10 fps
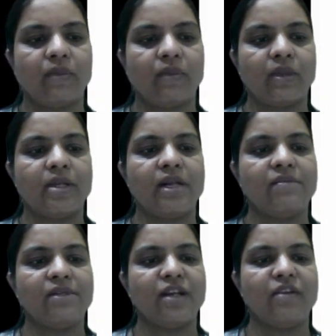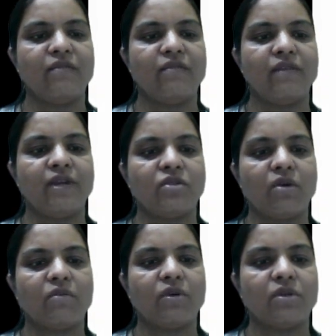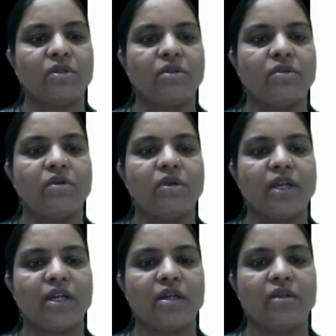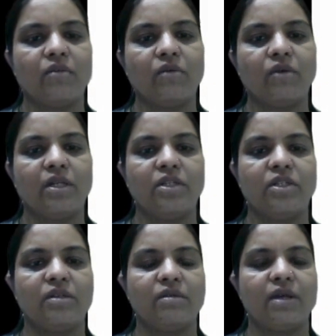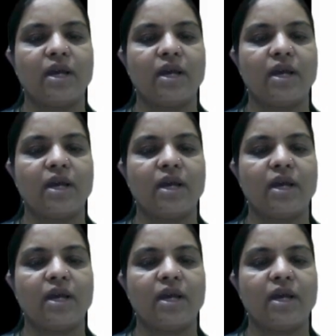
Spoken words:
It helps identify strong positive or negative correlation,